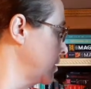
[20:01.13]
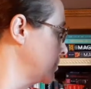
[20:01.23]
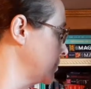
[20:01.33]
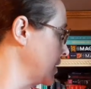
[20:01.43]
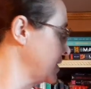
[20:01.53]

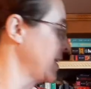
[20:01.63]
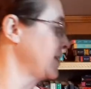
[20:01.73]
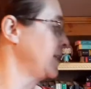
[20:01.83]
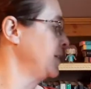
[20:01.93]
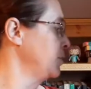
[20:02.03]
Um,
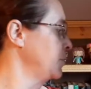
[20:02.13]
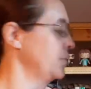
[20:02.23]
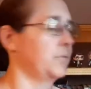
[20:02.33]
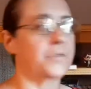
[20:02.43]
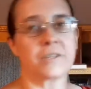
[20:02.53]

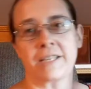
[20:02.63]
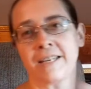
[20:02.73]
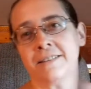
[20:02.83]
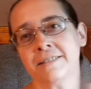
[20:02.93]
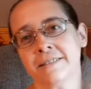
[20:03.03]
Santino
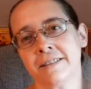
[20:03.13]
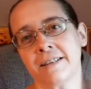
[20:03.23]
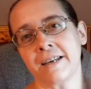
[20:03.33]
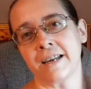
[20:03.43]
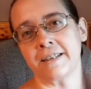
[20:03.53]
Fontana.
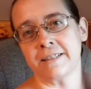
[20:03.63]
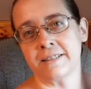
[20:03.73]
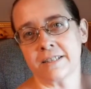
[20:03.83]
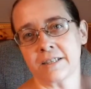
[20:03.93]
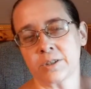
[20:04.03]
And
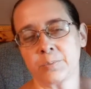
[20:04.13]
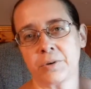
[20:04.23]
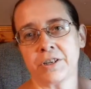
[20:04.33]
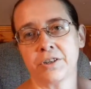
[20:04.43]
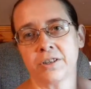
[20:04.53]
he's actually
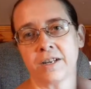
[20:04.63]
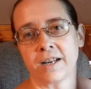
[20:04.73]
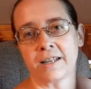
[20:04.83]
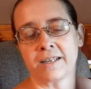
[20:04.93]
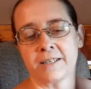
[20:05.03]
pretty good.
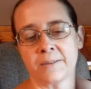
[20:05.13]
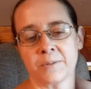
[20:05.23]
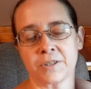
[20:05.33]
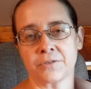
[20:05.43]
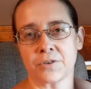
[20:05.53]
I like
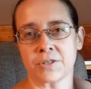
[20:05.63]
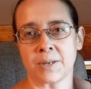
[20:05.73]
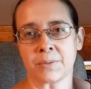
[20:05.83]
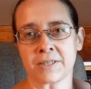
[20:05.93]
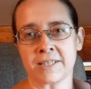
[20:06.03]
him. This is the
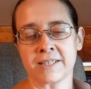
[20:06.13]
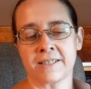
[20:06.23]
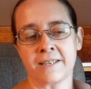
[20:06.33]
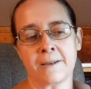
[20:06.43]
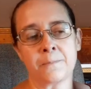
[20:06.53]
first time
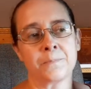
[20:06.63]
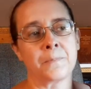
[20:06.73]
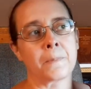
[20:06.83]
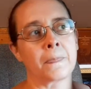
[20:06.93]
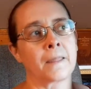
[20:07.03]
listening to him.
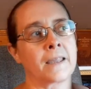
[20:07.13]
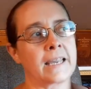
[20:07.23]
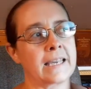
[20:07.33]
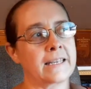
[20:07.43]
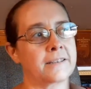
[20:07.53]

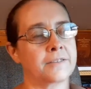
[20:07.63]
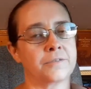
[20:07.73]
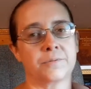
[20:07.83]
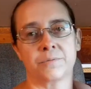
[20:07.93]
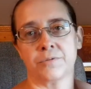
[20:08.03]

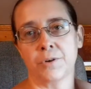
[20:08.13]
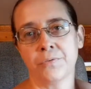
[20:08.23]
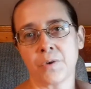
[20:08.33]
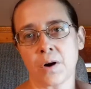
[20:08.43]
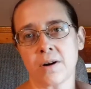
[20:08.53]
And
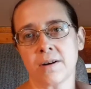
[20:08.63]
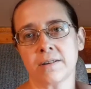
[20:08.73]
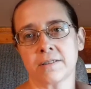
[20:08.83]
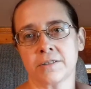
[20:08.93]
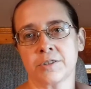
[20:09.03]
so
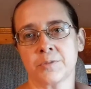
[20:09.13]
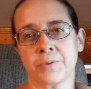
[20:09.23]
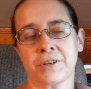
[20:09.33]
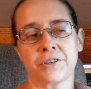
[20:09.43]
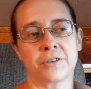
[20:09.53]
far, this is
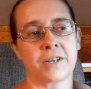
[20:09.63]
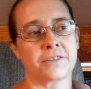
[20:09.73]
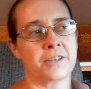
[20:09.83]
pretty good.